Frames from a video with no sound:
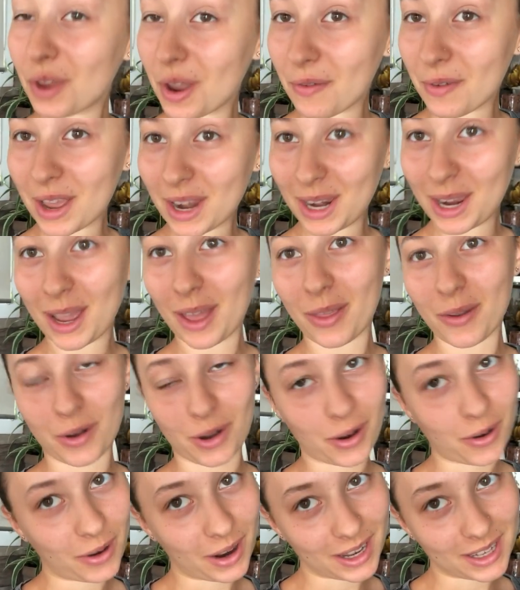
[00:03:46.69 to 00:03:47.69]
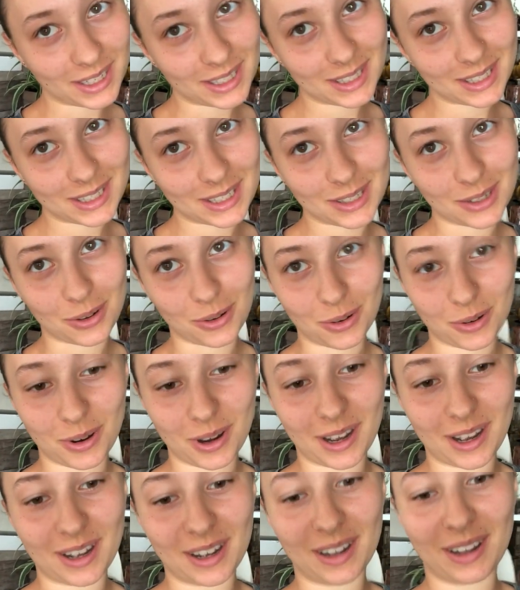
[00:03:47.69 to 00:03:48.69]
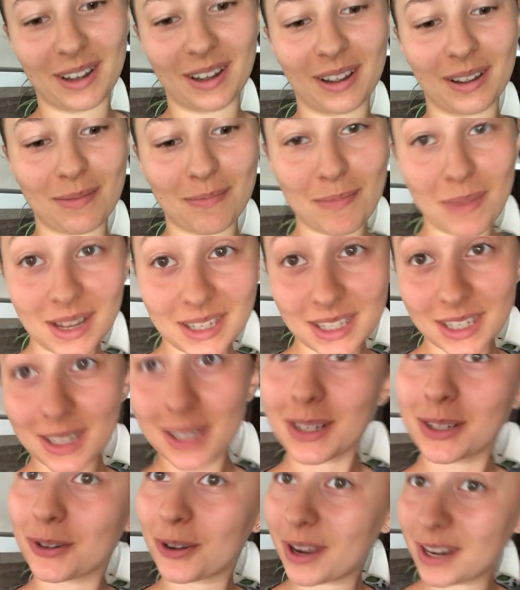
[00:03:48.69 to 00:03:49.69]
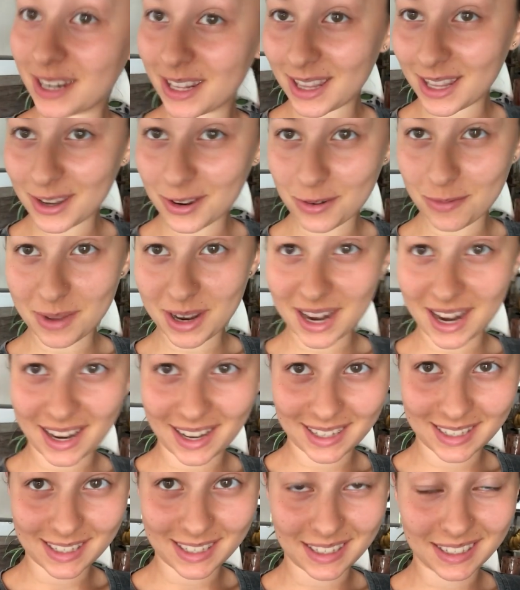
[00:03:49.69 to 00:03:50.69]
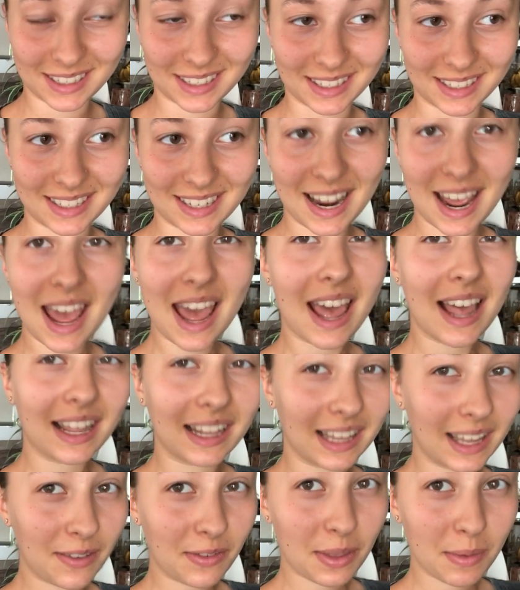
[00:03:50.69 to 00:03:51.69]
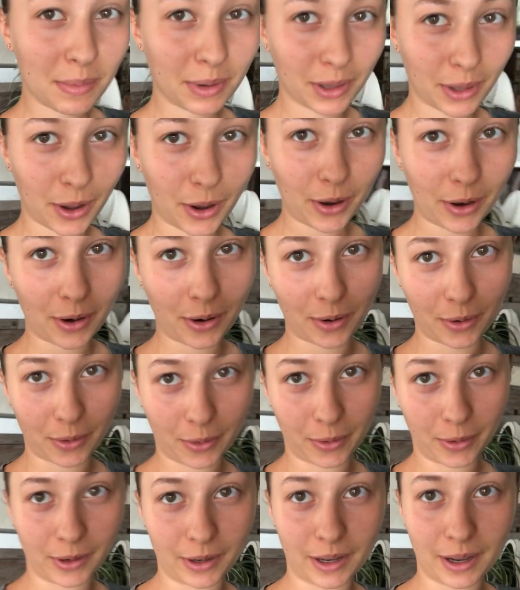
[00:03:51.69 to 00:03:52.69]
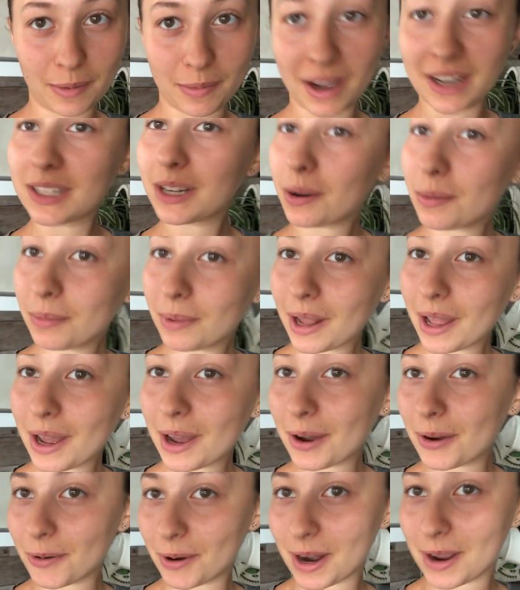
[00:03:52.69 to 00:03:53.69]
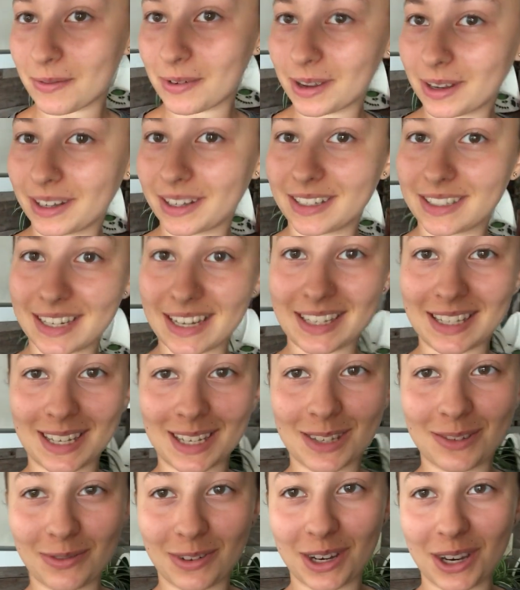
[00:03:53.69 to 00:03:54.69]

you have any other requests or messages or anything you want me to answer, just leave them below or in my Tumblr or whatever is easiest for